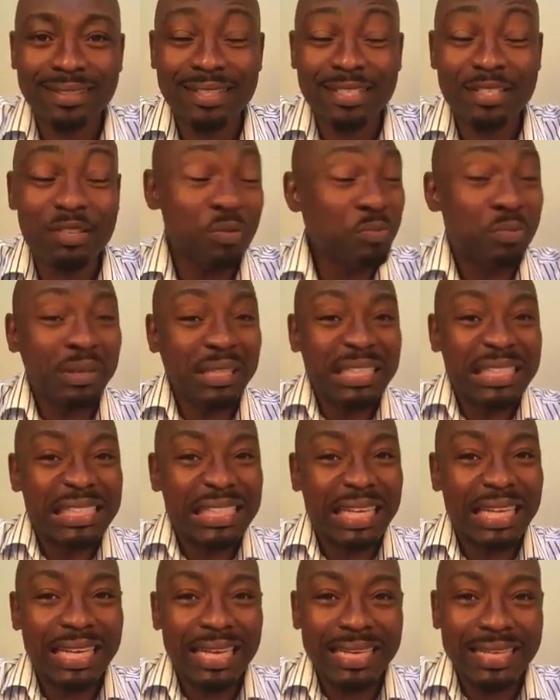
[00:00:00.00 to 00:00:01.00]
Nobody
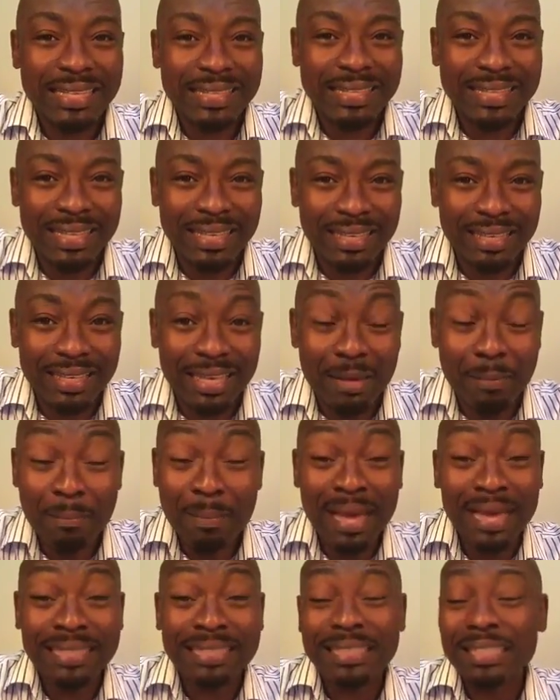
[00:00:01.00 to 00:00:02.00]
said anything.
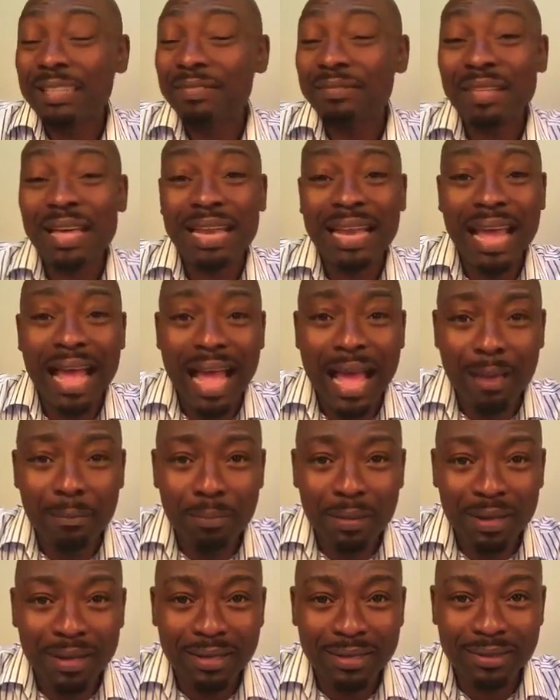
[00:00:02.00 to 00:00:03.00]
Imagine if that
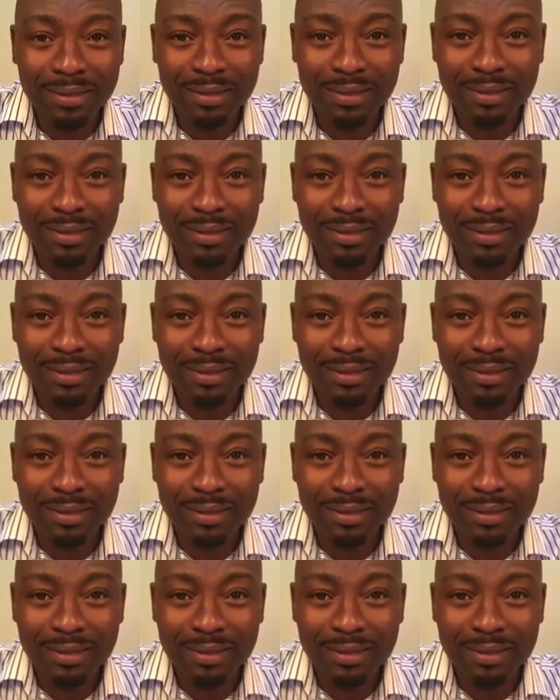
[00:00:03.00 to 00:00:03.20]
happened.